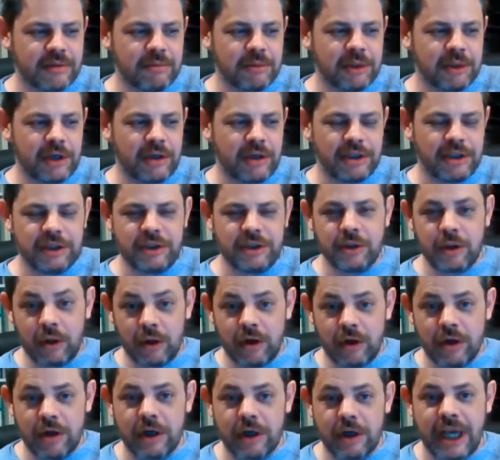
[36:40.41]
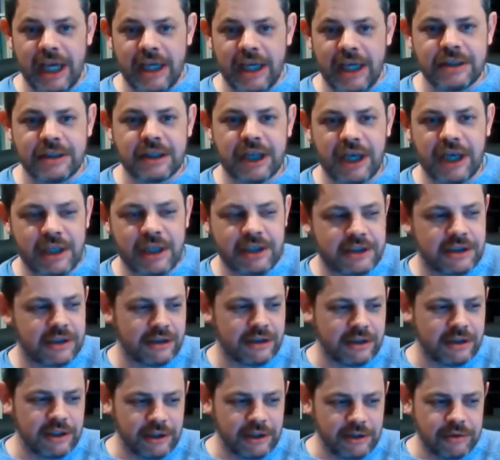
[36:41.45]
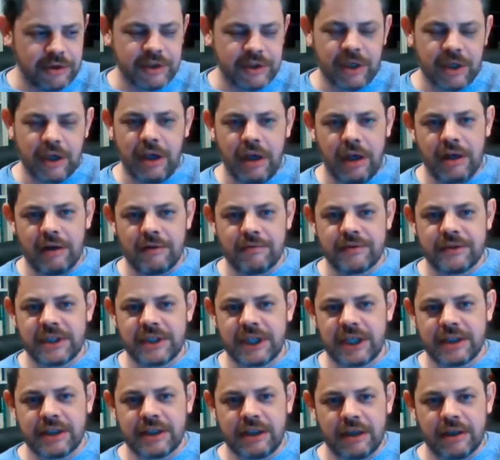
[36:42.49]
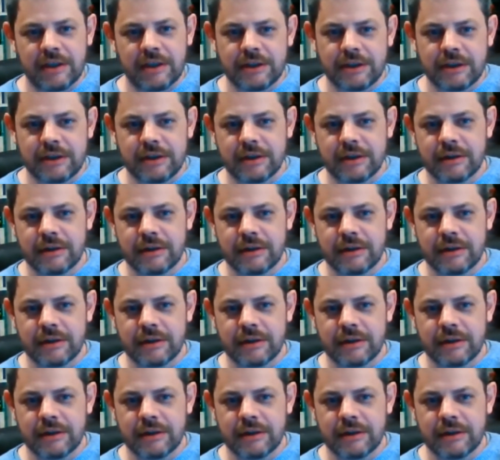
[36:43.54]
behind your educational use of technology?